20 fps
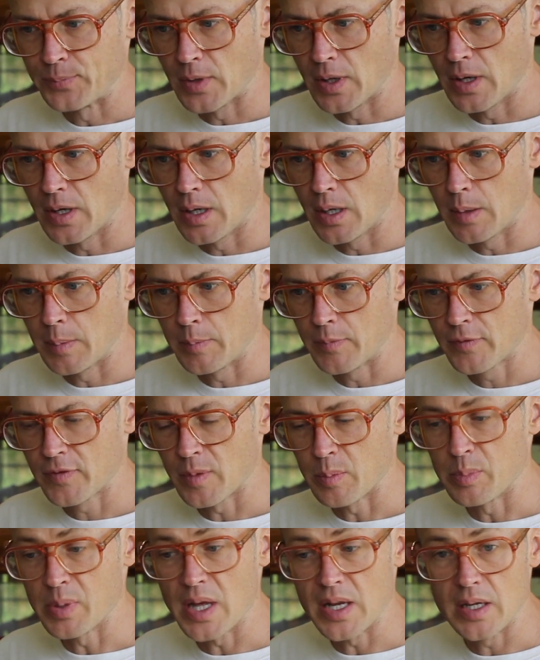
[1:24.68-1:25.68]

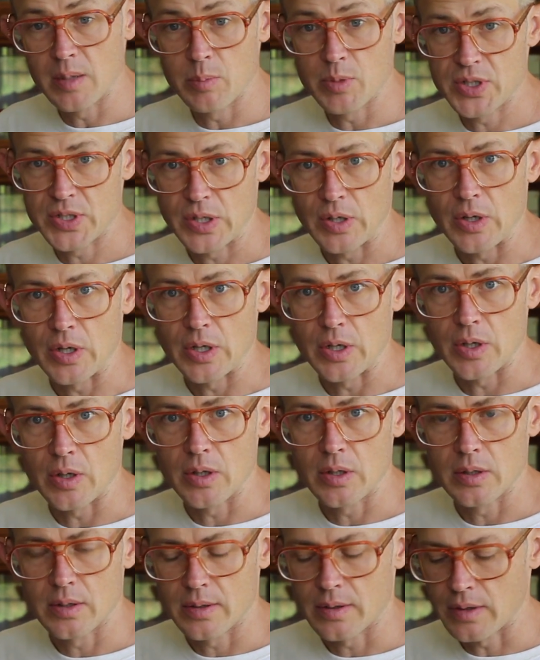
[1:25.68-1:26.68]
from blended
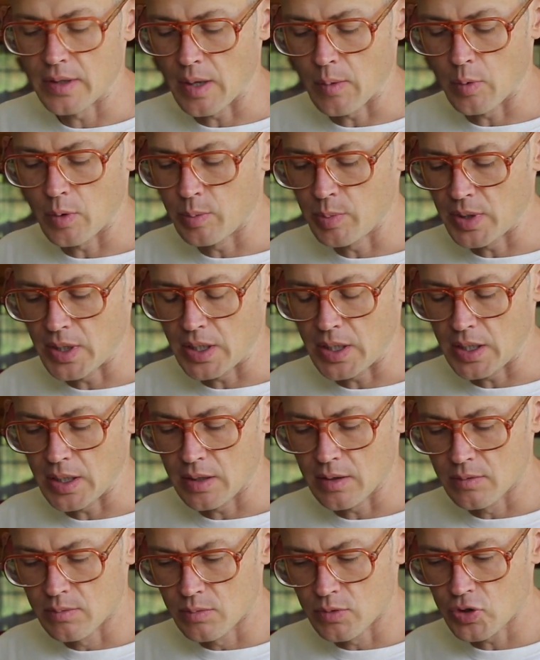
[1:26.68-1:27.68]
material that would
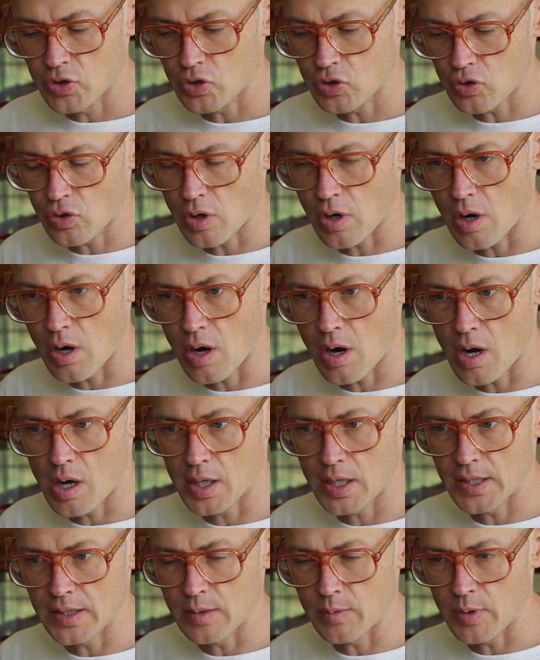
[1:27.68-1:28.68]
be
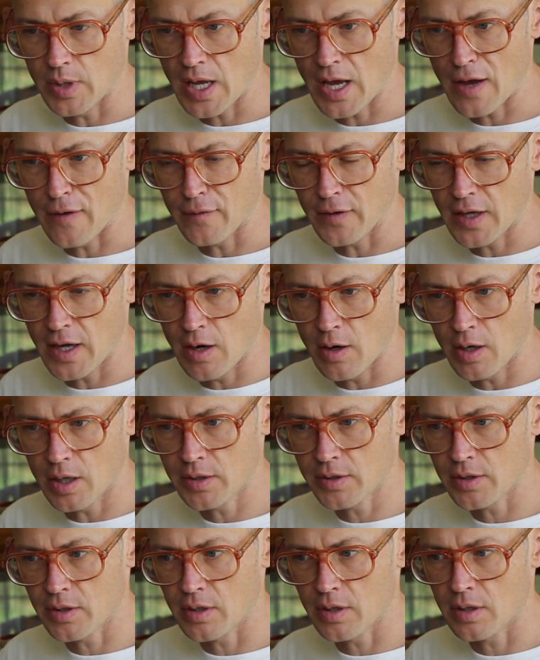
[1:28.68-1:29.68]
strong and that would have
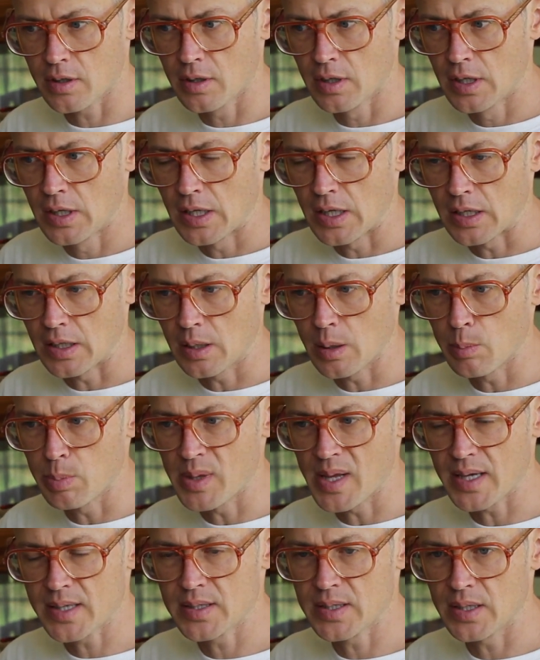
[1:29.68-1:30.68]
character and
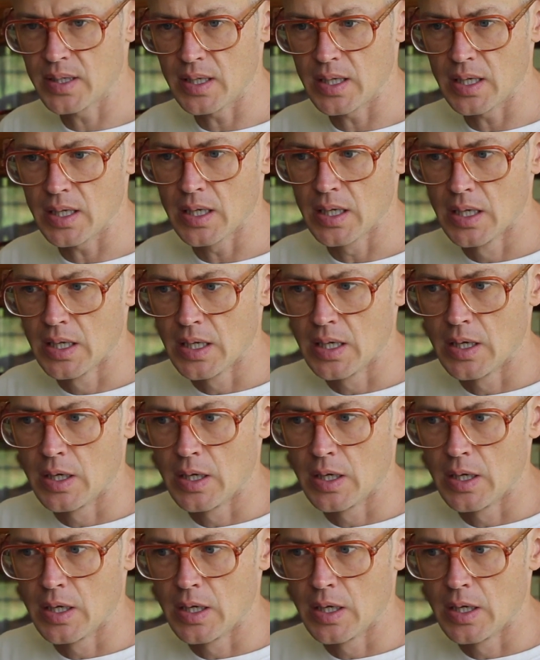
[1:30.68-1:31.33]
complexity,